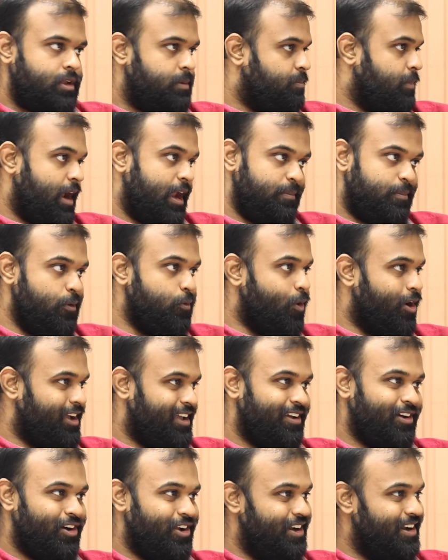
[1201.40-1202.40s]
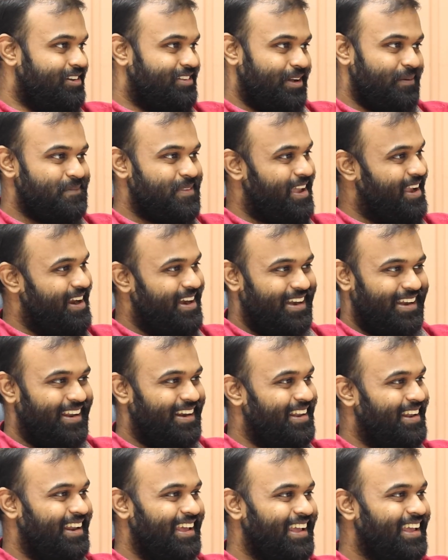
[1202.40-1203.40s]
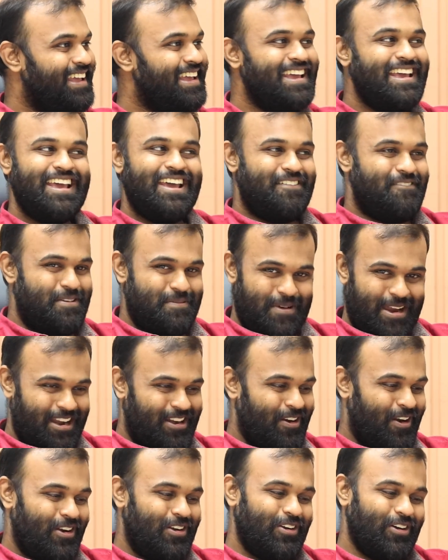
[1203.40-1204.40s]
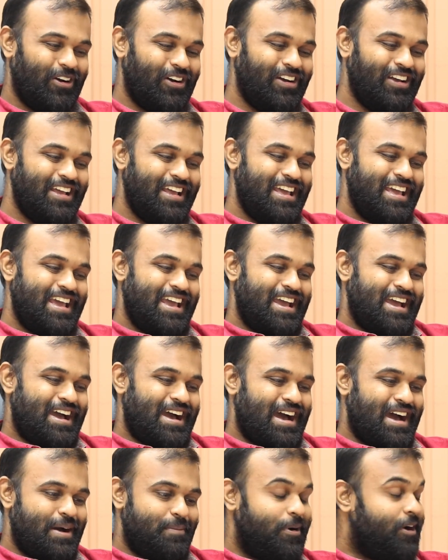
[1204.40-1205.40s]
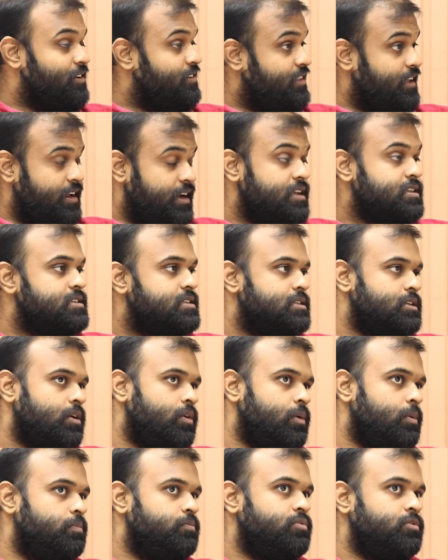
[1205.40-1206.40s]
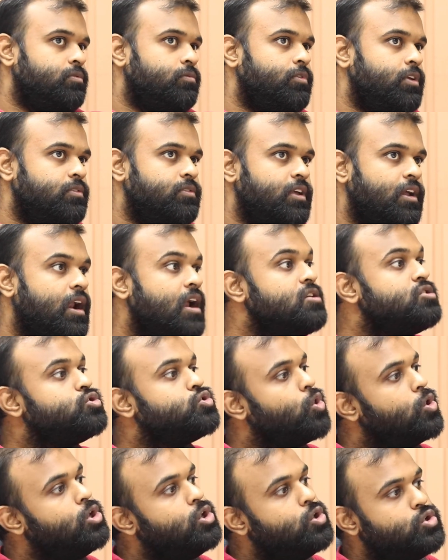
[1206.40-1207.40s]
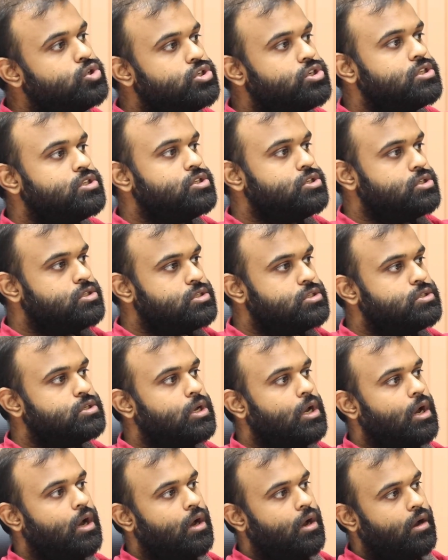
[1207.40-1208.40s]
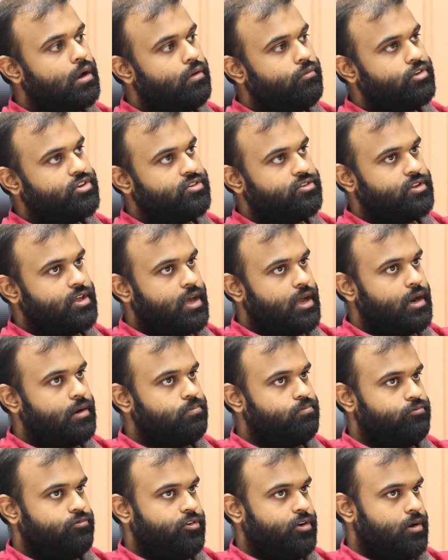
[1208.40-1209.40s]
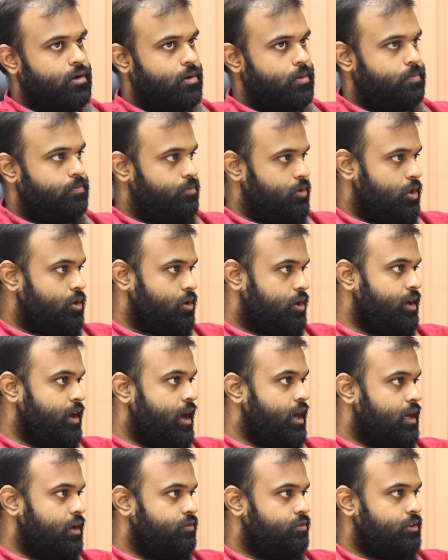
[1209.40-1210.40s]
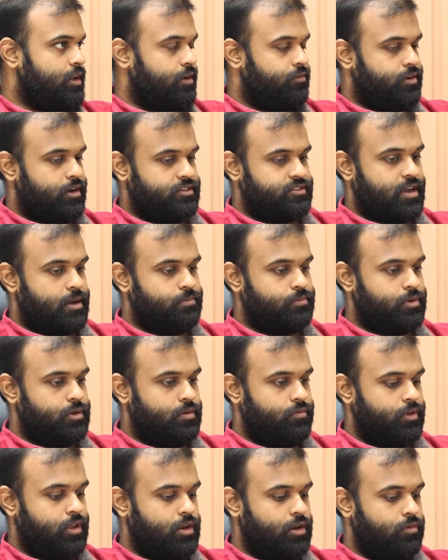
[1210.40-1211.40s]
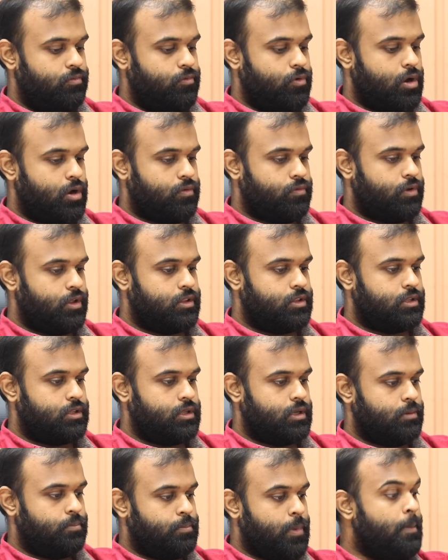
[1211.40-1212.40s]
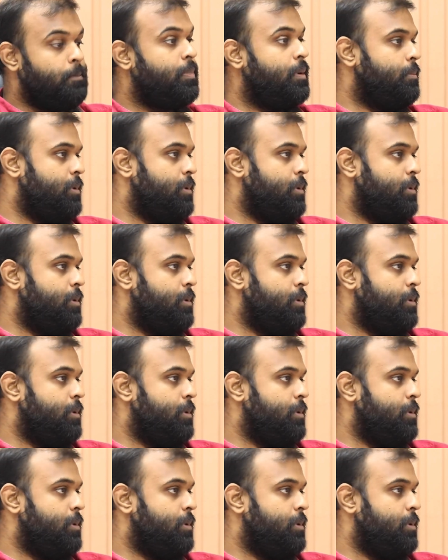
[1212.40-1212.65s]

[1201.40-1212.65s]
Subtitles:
it might be working on it something internally. We might not know. But there are solutions which are there for creatives. Like for example, we work with Bumper